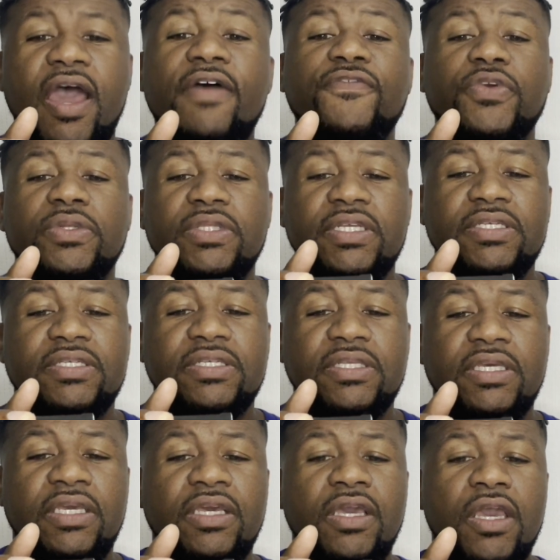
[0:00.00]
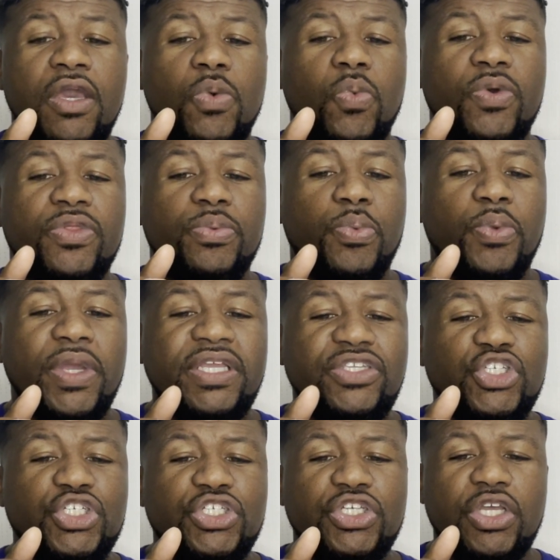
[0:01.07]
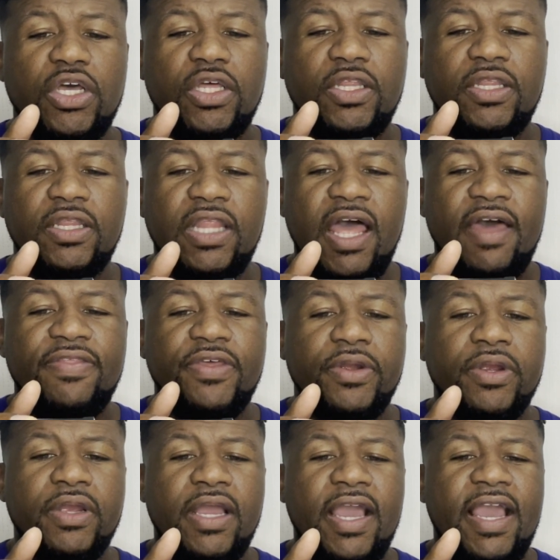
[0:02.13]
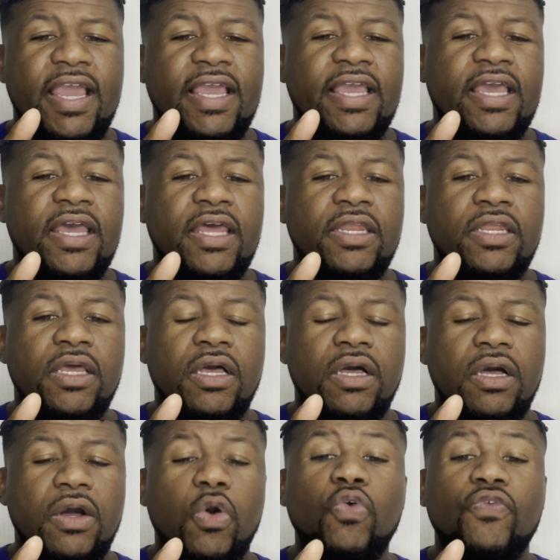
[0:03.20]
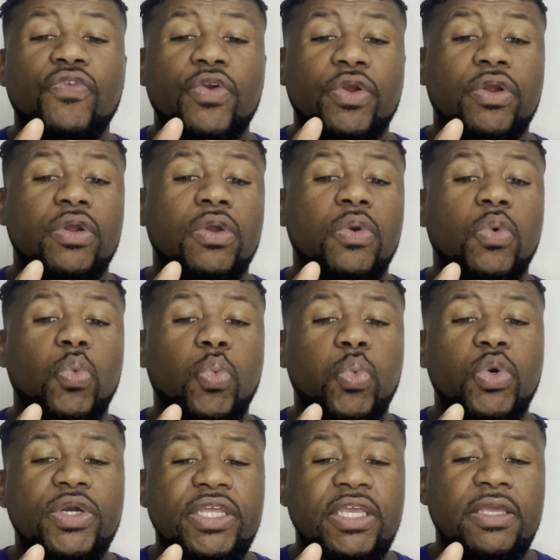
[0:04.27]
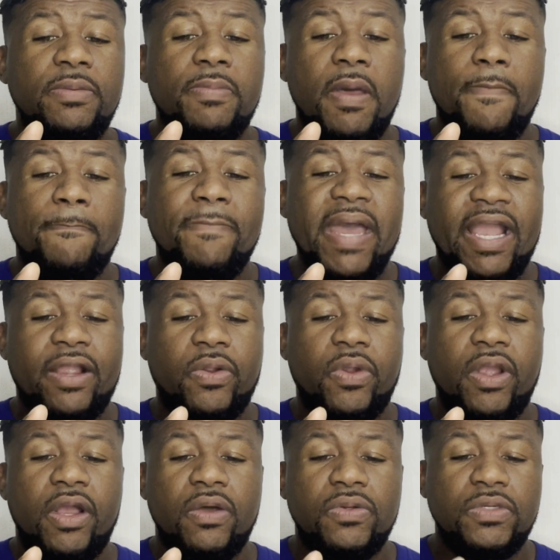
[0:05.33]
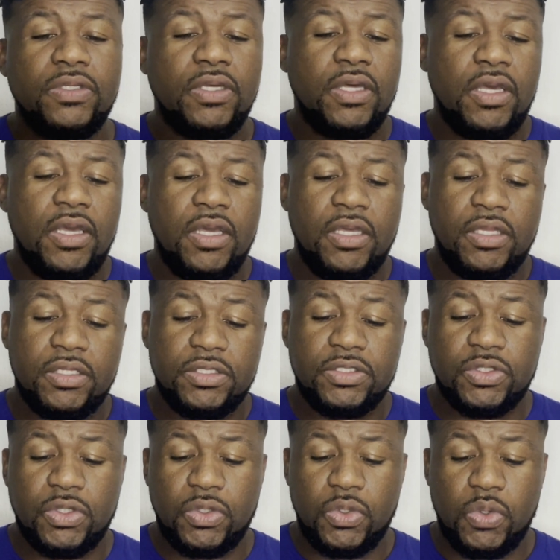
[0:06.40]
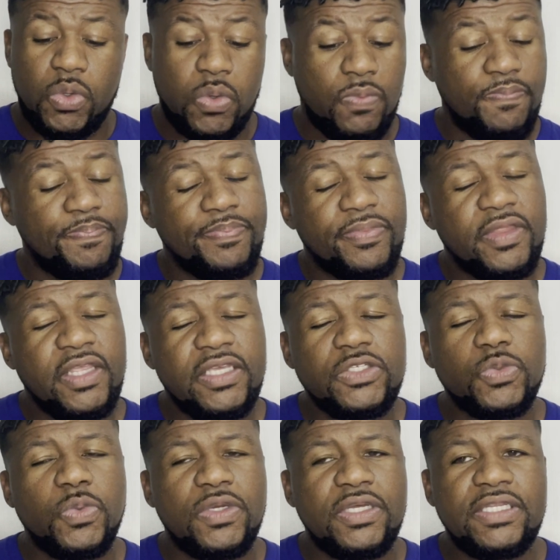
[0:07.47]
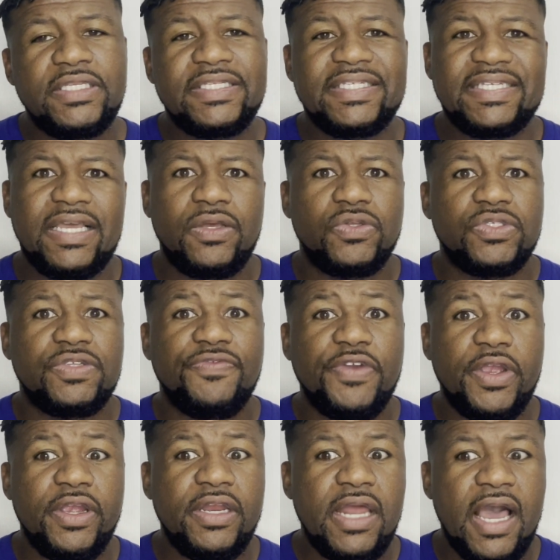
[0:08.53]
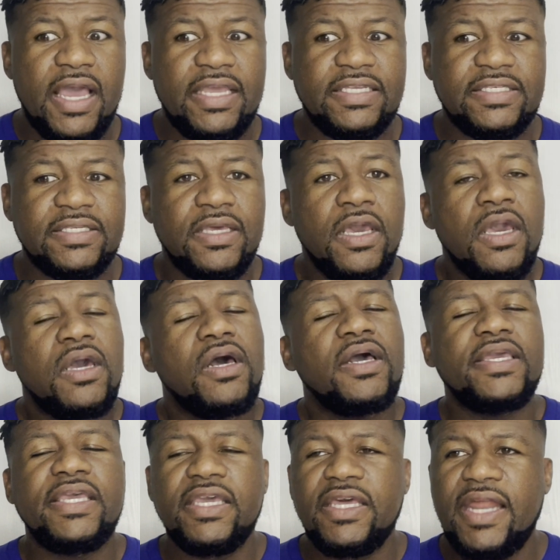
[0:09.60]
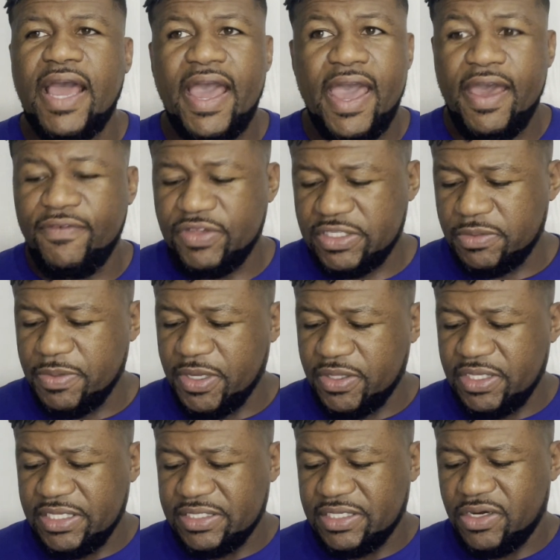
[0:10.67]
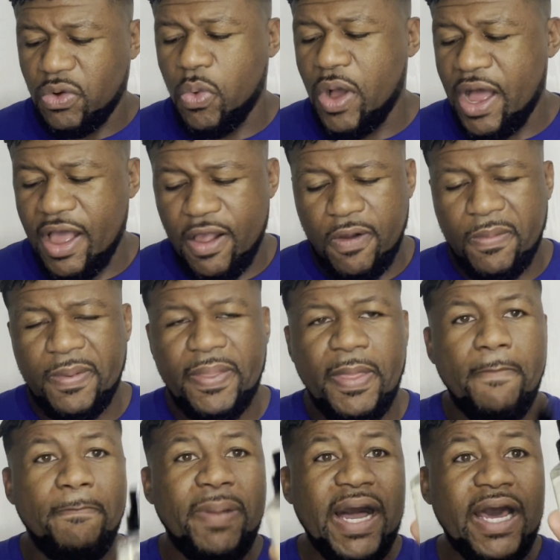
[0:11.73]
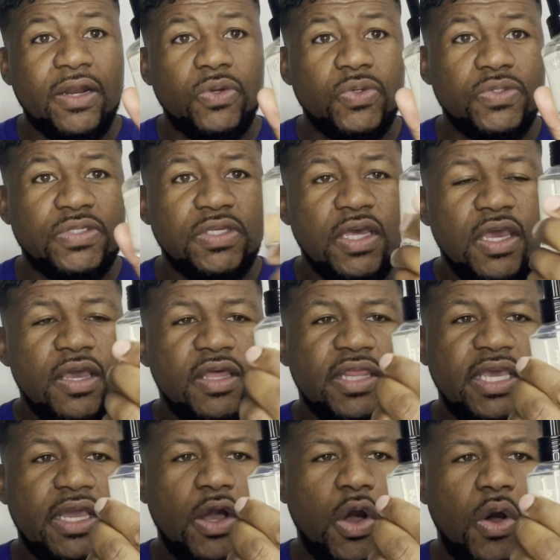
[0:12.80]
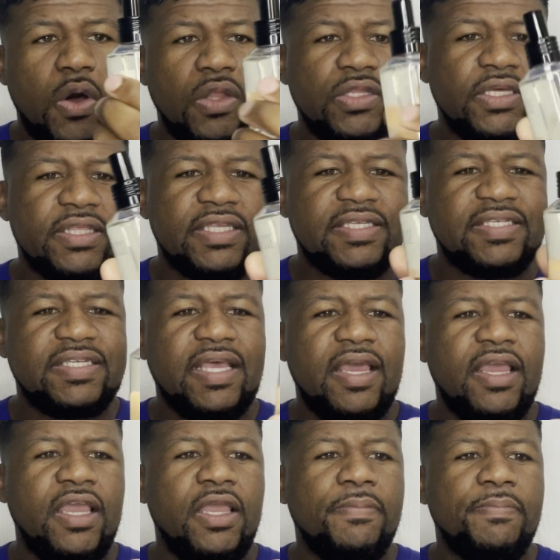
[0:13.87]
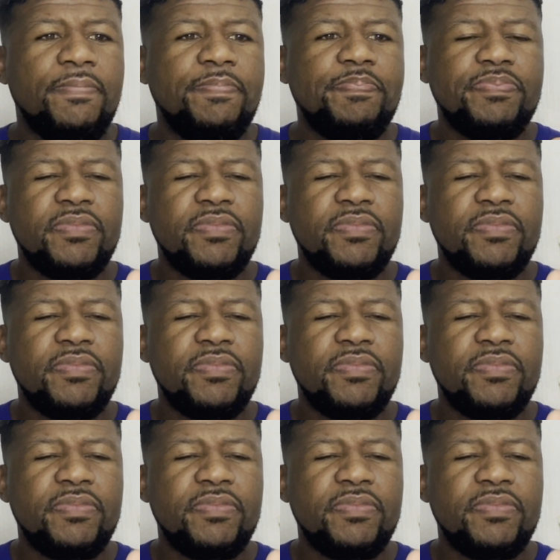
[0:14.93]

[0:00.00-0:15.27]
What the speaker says: effortlessly with rich leather and over woody background. So this one sounds very nice. Again, I haven't smelled these in a while, but the bottles, they all look the same.